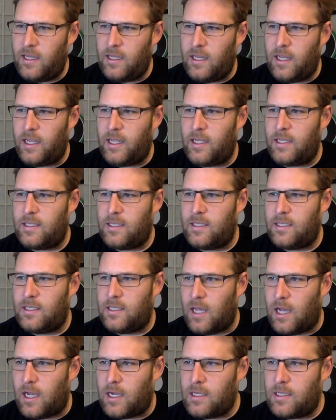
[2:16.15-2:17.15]
Like, it
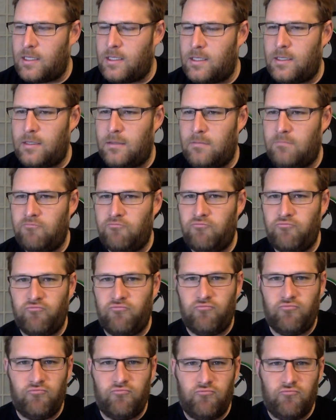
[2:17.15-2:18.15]
sucks.
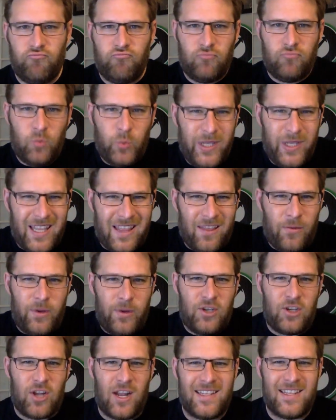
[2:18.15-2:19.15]
I think we
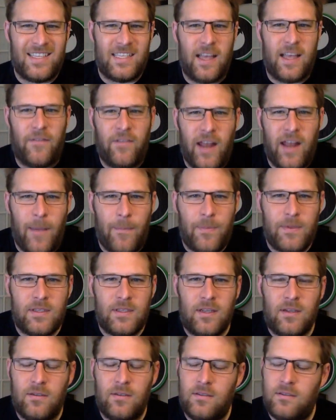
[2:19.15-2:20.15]
shot 7
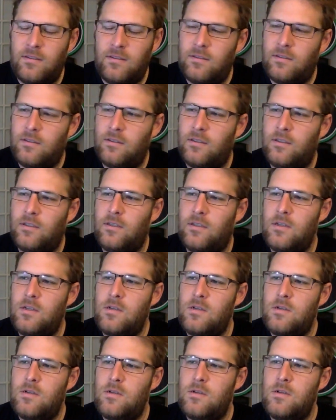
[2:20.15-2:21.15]
episodes.
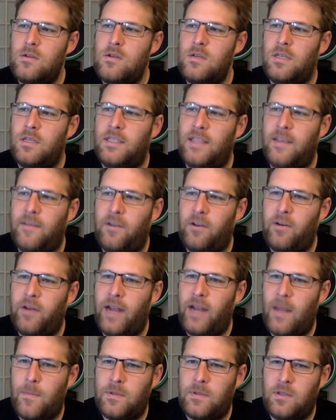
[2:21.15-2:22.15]
7 or 8
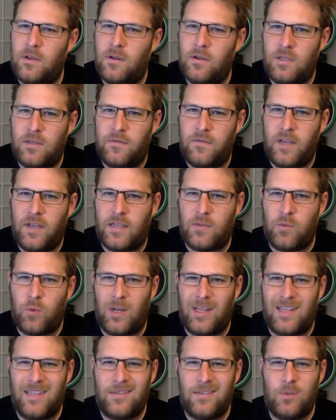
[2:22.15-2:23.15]
episodes. If you guys want
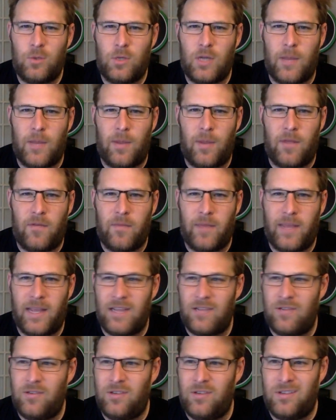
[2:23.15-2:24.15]
to listen to a couple of them, I
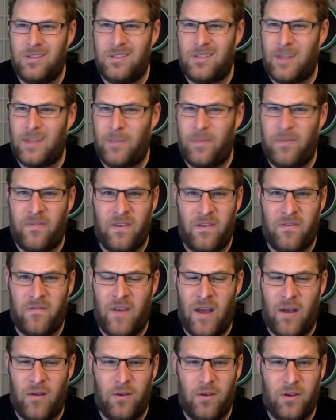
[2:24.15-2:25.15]
guess you could just type Fit
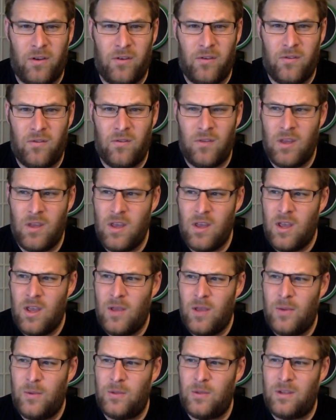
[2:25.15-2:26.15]
Founders.
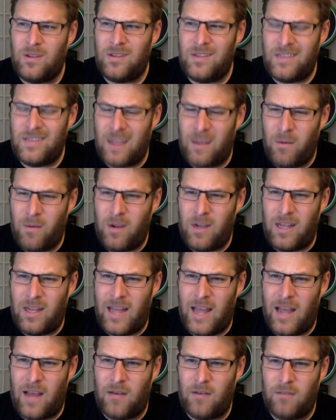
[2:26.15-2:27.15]
It was on
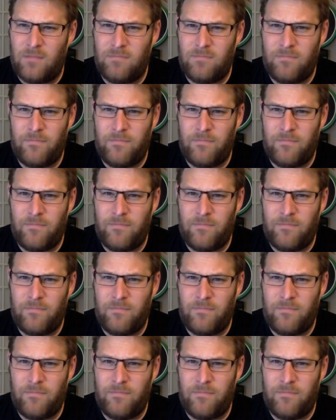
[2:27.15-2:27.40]
SoundCloud.